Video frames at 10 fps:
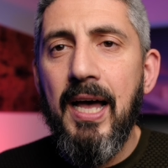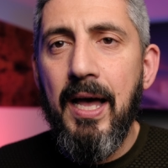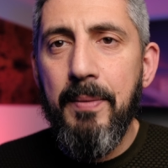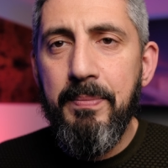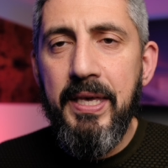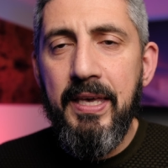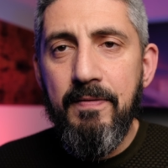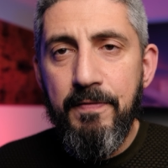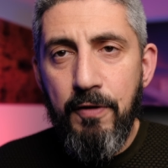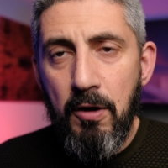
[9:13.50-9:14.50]
be
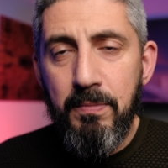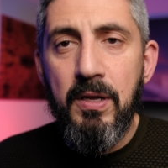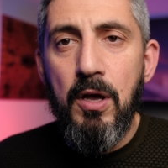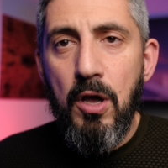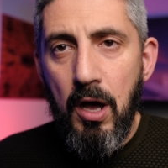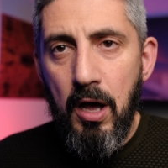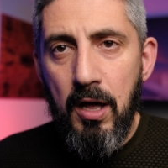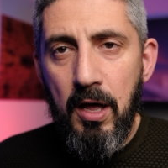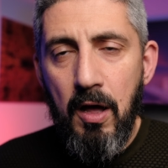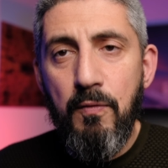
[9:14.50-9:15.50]
informed
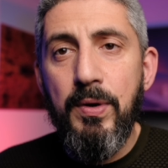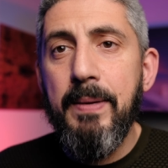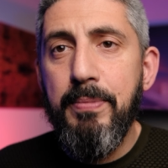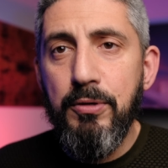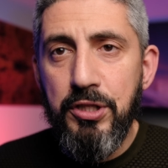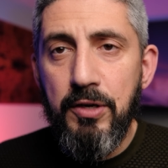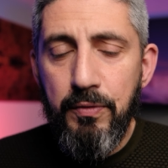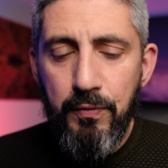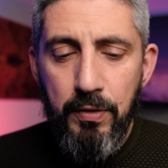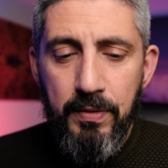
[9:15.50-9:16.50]
of when I push the
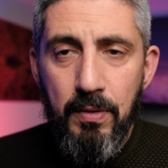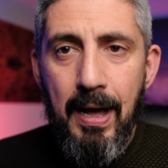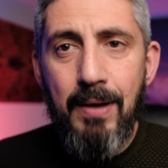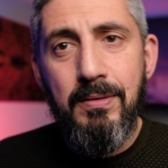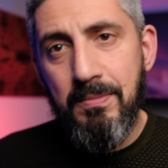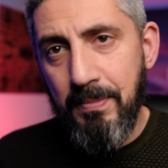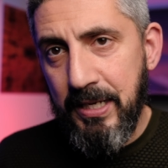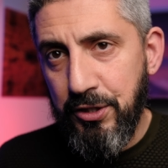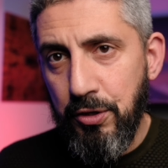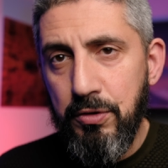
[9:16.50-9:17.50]
review out,
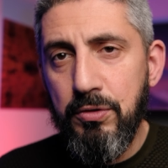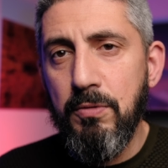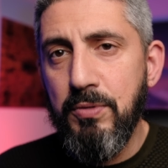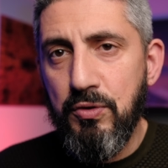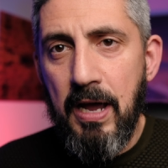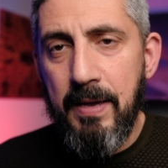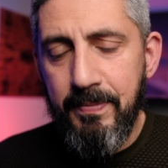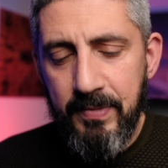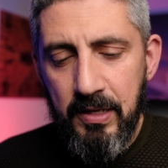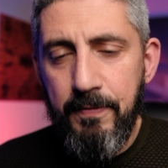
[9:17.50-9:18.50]
make sure you
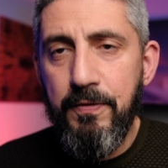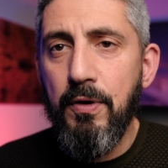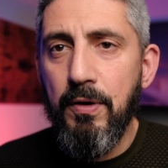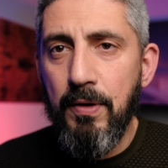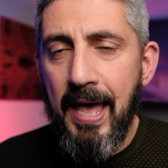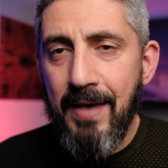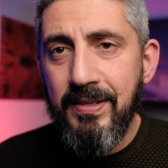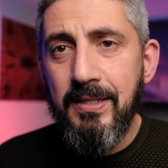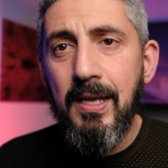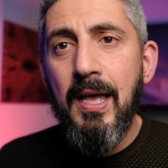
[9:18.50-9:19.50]
subscribe if you
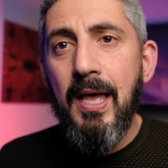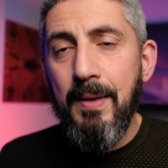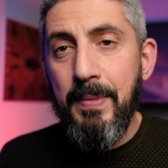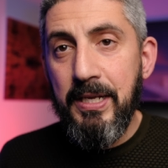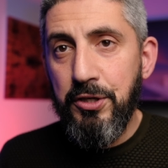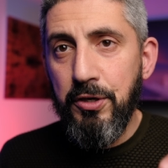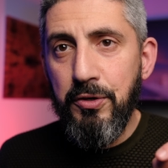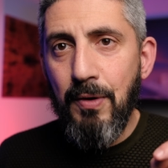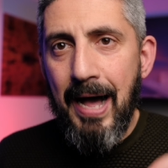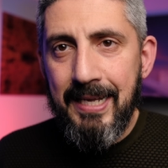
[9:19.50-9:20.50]
haven't. Make sure
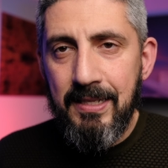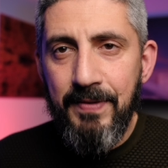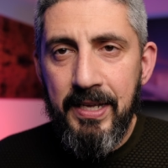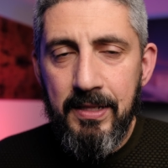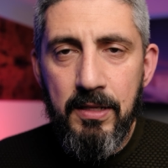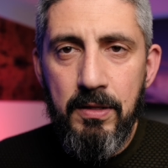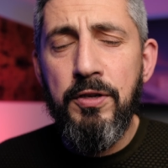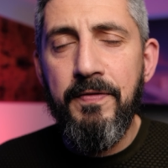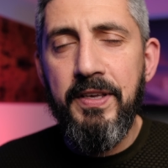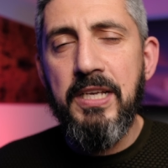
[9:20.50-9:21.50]
you activate the
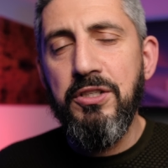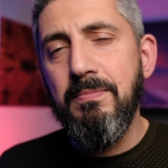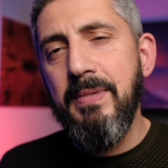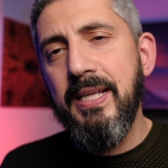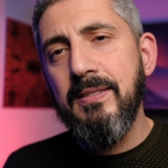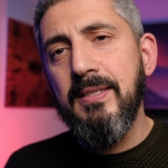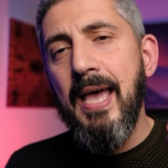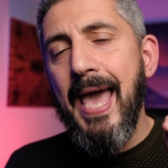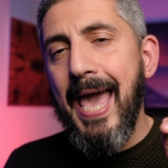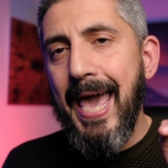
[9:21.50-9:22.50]
notification bells
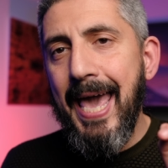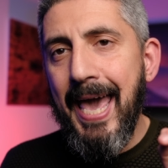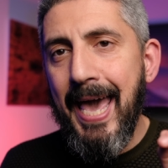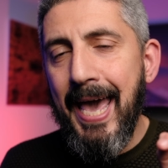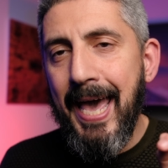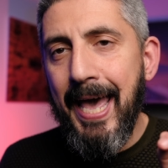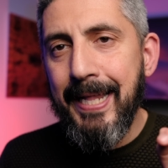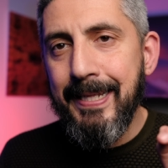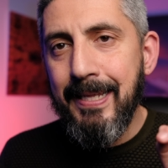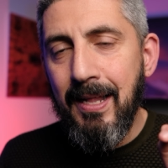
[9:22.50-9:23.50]

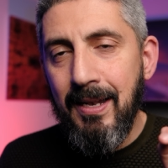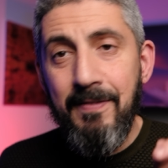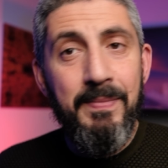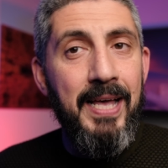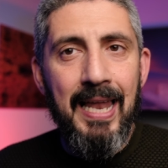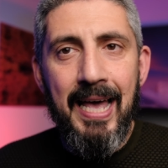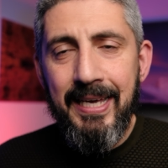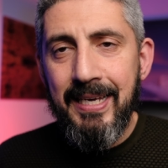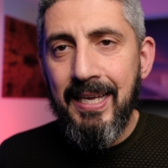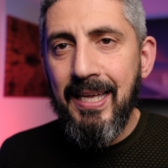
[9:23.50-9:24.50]
and leave me a like.